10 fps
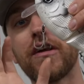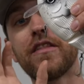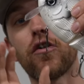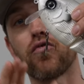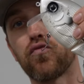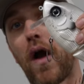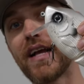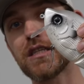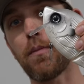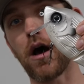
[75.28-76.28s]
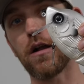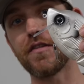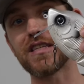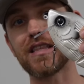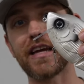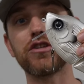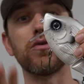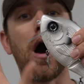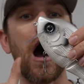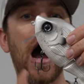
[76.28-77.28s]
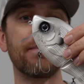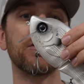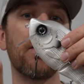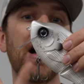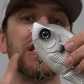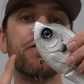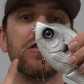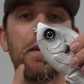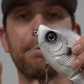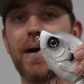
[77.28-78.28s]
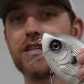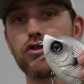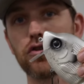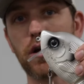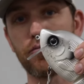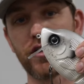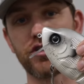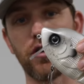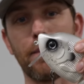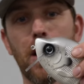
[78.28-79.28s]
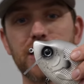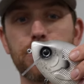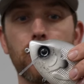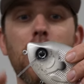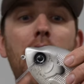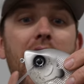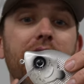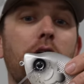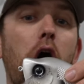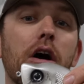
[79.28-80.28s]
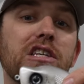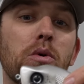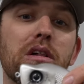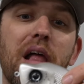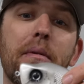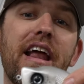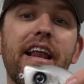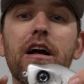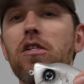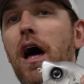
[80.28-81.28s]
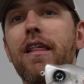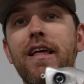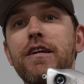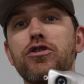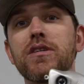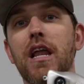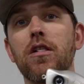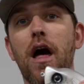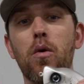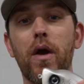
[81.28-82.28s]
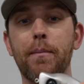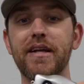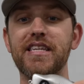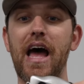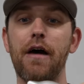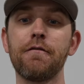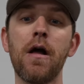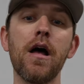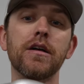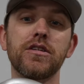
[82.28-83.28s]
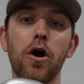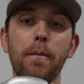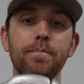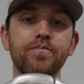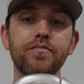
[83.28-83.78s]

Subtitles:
are in the right spot on this thing to optimize for the best hookup ratio possible, and also eliminating a lot of the issues that a lot of wake baits have. So